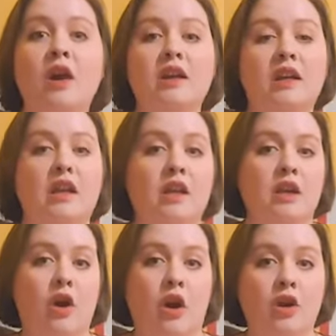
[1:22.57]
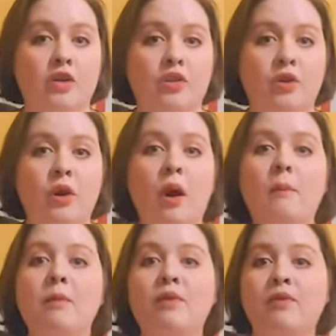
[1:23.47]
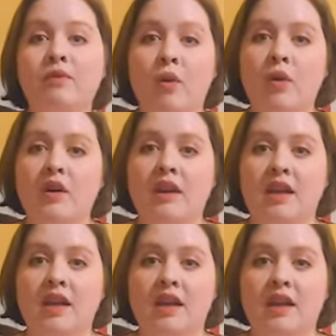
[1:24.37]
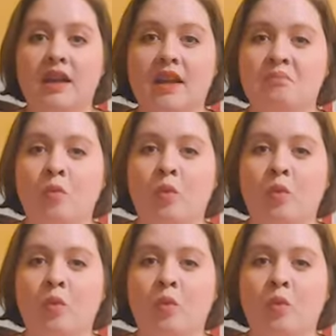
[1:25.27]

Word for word: King Arthur before he